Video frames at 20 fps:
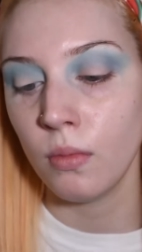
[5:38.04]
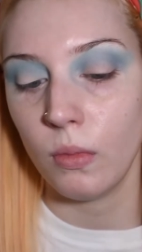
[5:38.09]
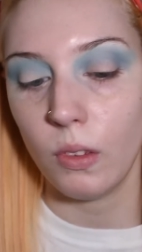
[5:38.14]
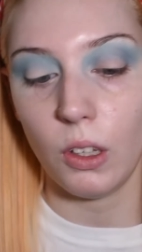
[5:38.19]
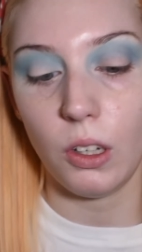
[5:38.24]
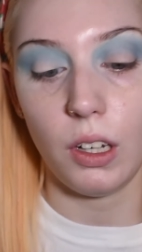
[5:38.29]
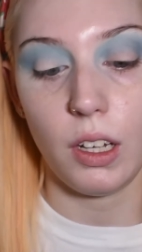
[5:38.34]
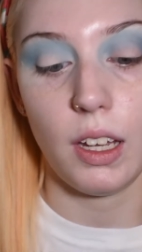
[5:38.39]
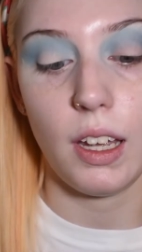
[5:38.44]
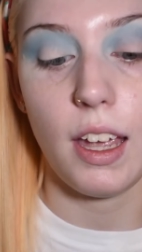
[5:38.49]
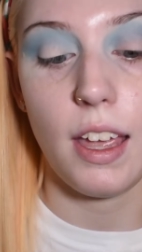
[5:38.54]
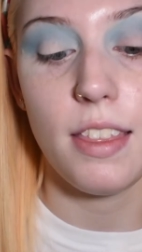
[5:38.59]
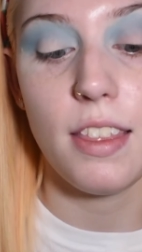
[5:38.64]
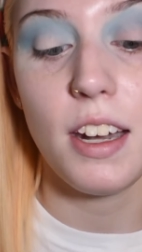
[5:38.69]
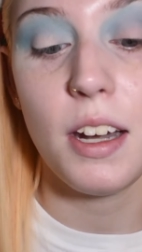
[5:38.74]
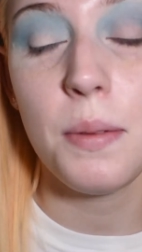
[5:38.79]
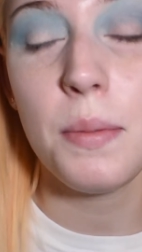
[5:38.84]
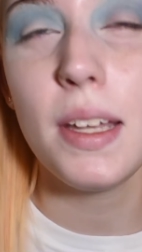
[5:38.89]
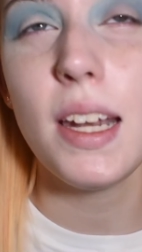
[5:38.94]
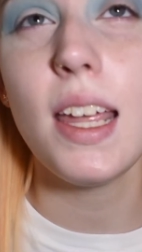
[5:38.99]
Okay, and then
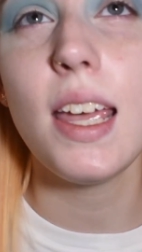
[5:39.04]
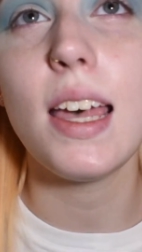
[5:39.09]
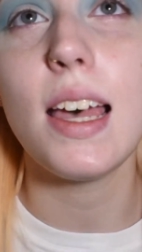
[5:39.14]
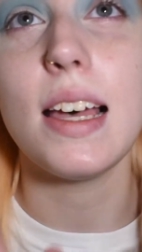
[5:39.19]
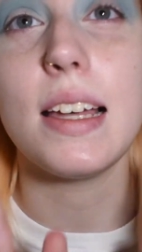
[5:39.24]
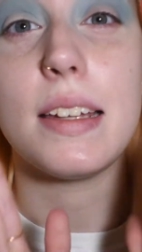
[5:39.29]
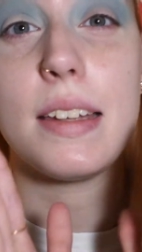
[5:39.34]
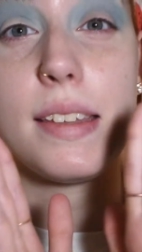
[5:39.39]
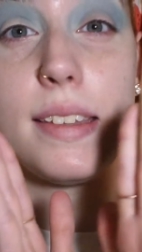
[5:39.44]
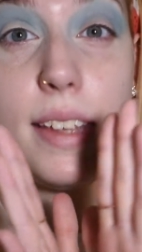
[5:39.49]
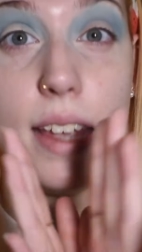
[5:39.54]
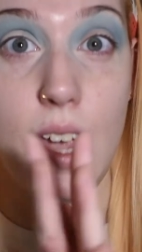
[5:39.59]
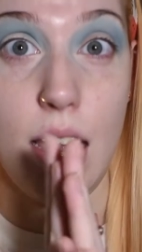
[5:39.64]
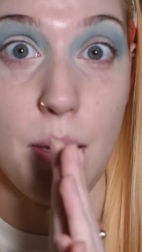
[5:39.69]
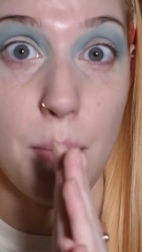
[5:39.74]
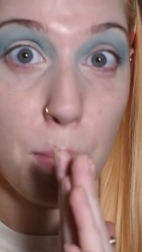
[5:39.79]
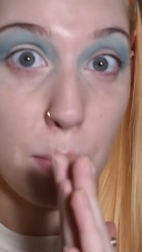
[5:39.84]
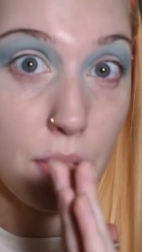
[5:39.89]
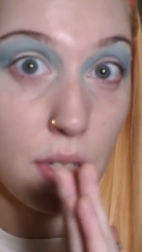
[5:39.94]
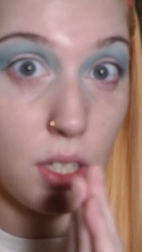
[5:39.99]
I'm gonna
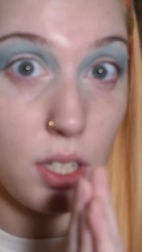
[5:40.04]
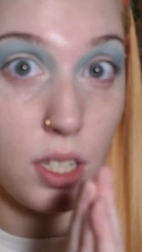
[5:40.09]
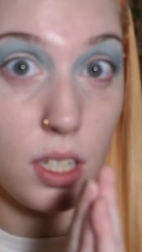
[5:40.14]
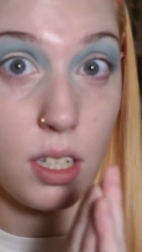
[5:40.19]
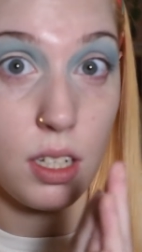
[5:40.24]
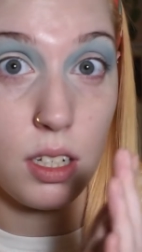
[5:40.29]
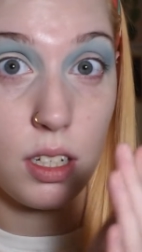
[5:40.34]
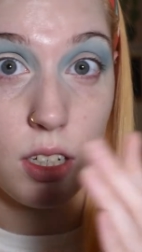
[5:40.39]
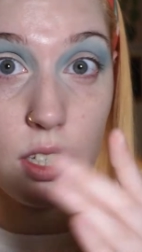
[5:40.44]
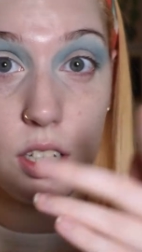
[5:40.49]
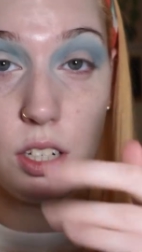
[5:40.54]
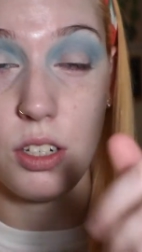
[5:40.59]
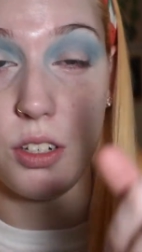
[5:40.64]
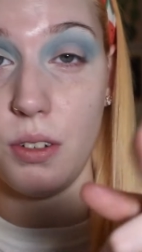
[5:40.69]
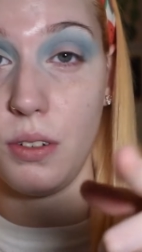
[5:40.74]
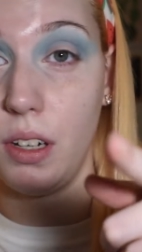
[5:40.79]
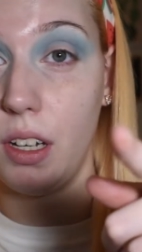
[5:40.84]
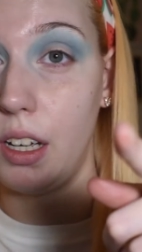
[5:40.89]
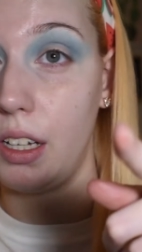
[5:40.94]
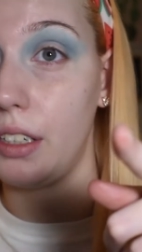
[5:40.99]
attempt to
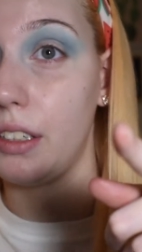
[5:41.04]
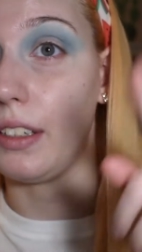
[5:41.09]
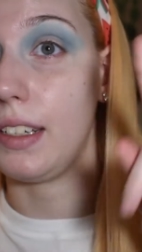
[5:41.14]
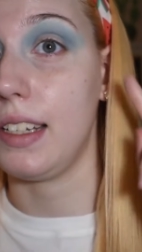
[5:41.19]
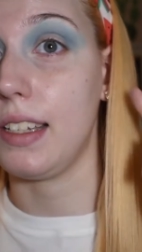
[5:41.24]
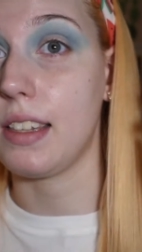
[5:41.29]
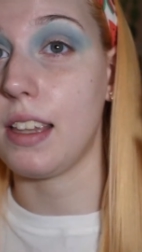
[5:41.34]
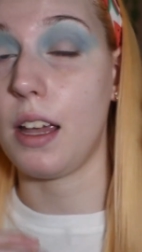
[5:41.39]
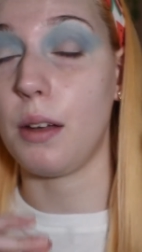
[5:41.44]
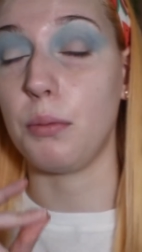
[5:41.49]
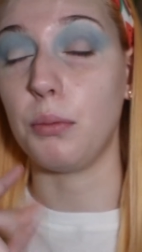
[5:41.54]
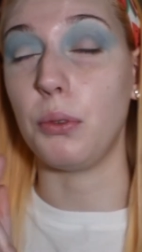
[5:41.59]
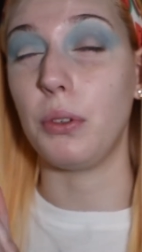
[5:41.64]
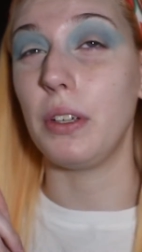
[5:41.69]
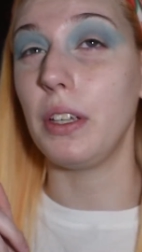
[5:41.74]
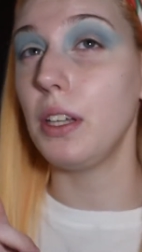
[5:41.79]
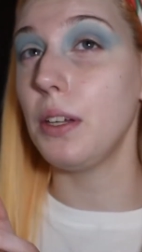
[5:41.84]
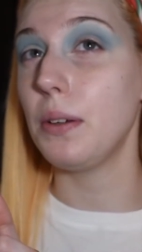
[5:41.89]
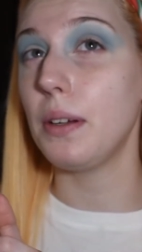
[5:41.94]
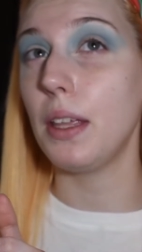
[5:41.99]
do a cut crease. I'm
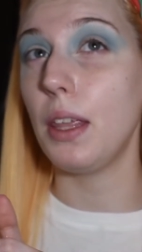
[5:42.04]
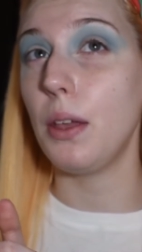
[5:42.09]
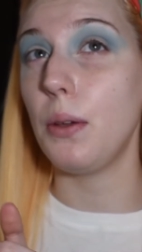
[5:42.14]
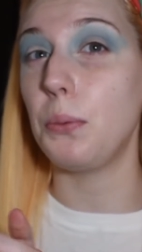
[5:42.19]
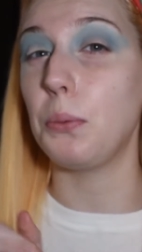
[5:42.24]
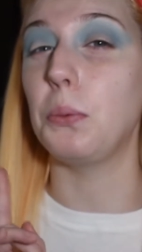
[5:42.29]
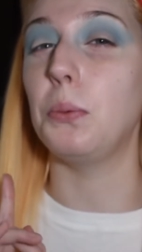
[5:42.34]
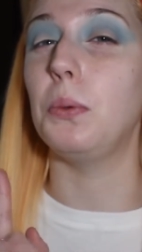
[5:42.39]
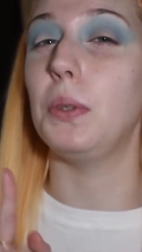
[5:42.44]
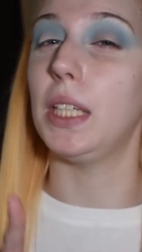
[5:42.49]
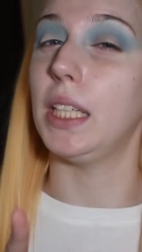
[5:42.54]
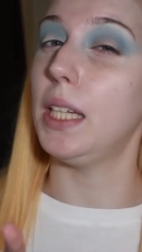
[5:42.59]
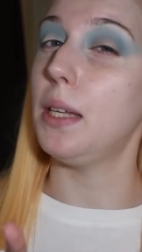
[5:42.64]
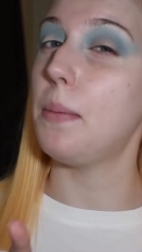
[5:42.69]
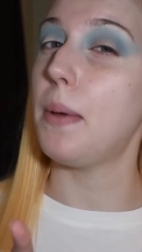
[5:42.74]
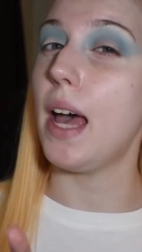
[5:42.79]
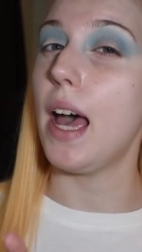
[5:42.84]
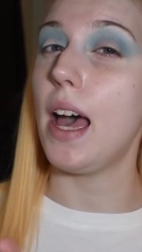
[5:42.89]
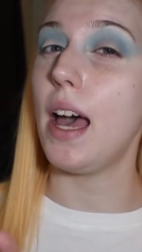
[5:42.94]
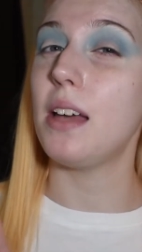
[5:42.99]
really
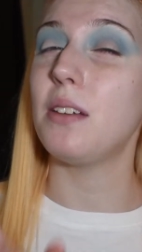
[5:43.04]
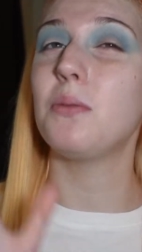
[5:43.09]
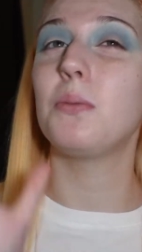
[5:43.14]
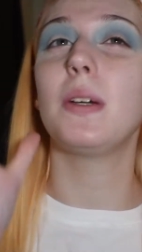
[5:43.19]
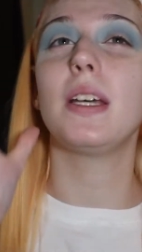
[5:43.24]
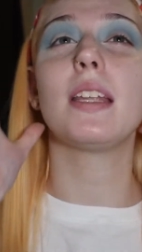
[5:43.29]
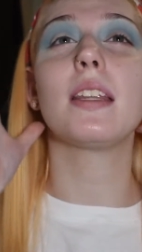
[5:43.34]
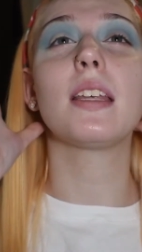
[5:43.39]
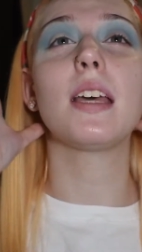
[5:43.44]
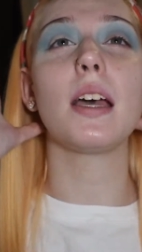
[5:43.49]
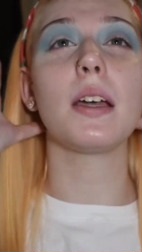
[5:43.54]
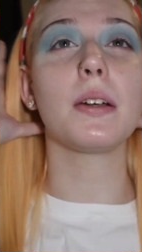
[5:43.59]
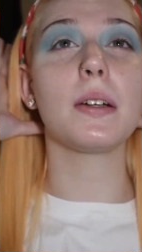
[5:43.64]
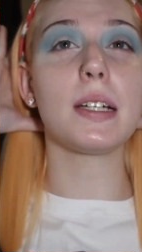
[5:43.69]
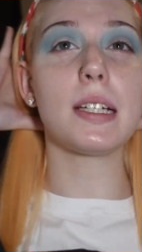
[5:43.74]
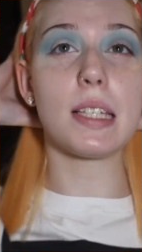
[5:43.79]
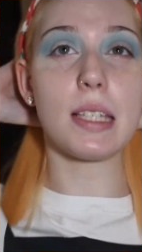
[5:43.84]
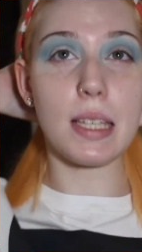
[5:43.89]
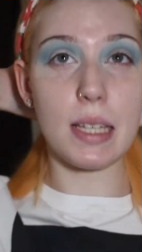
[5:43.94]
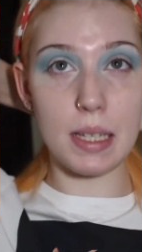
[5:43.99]
bad with cut
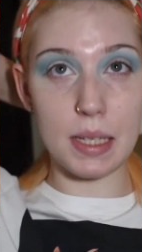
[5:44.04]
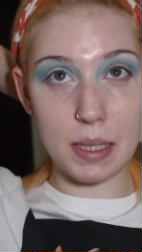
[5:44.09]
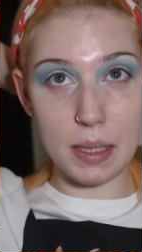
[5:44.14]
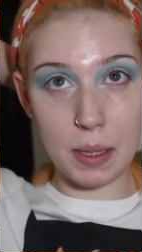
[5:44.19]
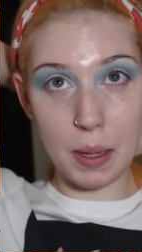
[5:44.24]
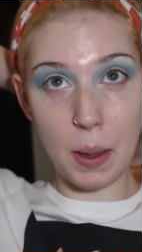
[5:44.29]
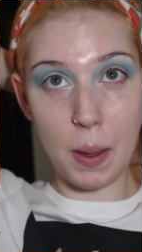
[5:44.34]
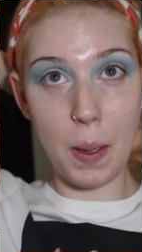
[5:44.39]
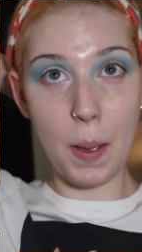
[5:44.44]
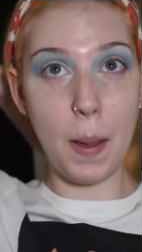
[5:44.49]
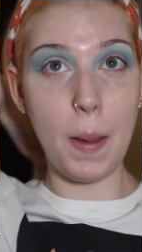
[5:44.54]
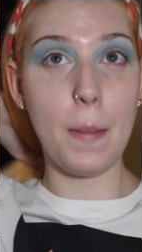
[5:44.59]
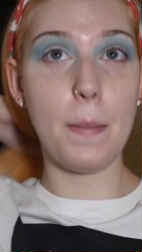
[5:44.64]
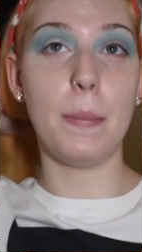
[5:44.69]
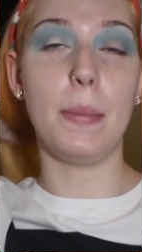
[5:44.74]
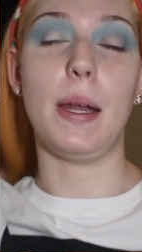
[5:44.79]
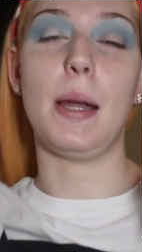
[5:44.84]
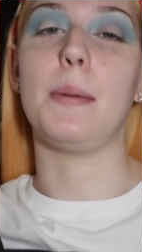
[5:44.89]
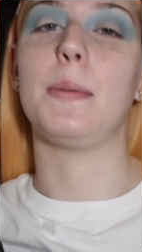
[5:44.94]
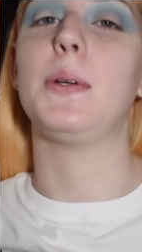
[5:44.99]
creases,
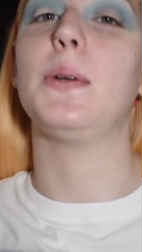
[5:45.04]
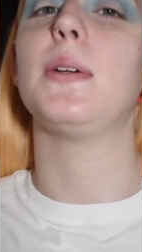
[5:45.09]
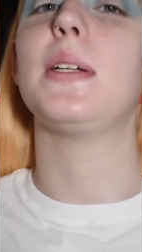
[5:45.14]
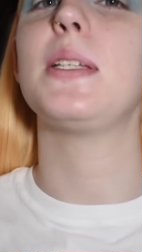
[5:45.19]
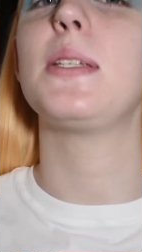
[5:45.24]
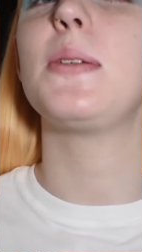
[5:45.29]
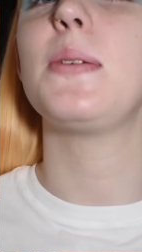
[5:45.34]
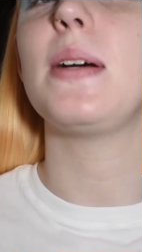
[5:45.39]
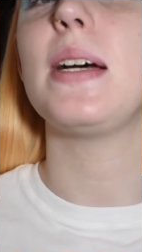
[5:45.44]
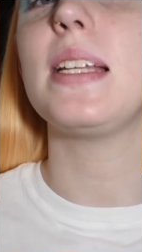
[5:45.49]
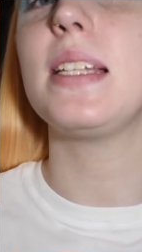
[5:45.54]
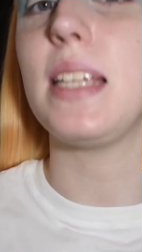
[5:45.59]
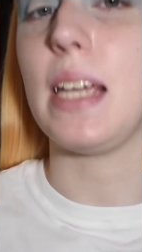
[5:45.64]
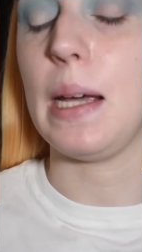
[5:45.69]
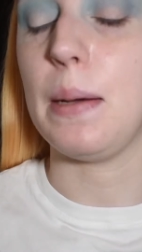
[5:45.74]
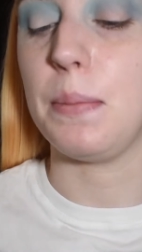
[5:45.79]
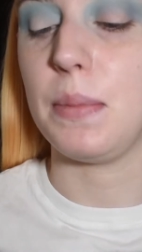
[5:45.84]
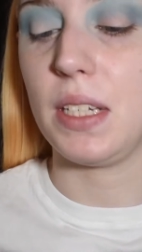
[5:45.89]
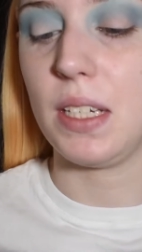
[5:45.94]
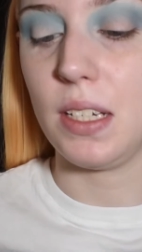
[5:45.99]
but I'm going to
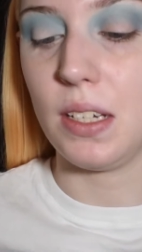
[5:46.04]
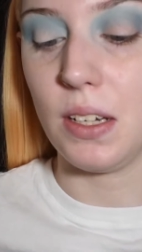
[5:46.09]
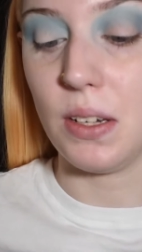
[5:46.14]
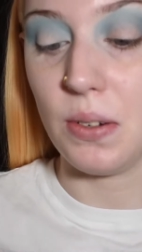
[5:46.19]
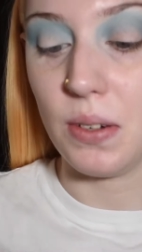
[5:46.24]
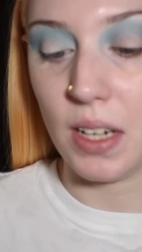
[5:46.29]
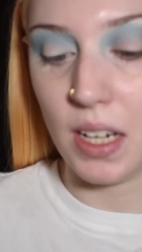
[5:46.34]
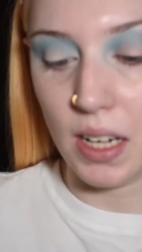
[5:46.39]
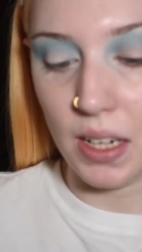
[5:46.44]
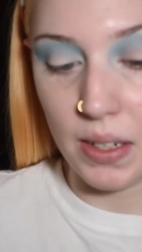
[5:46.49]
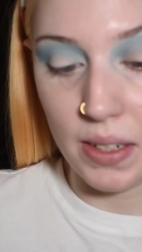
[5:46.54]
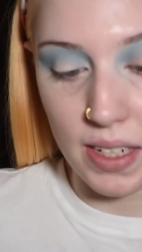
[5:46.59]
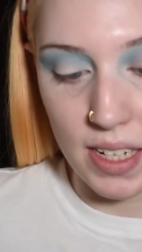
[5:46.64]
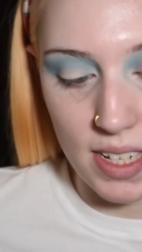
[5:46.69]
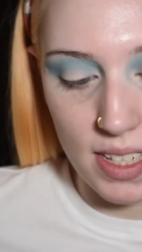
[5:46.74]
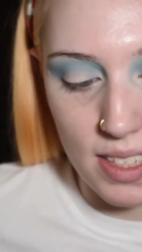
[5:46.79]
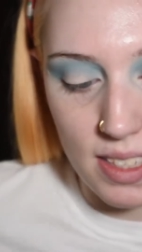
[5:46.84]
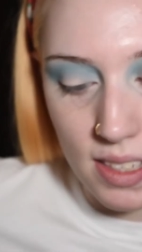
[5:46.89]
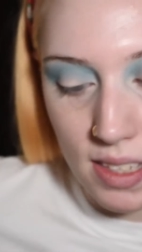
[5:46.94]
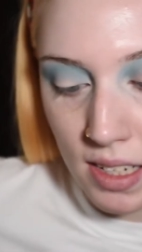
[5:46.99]
attempt to do a cut
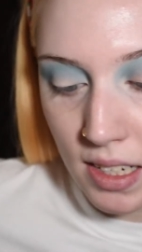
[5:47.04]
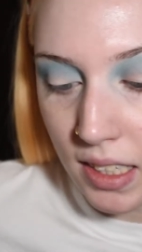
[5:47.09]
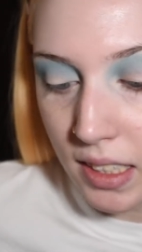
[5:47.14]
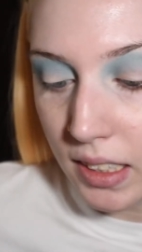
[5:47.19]
crease.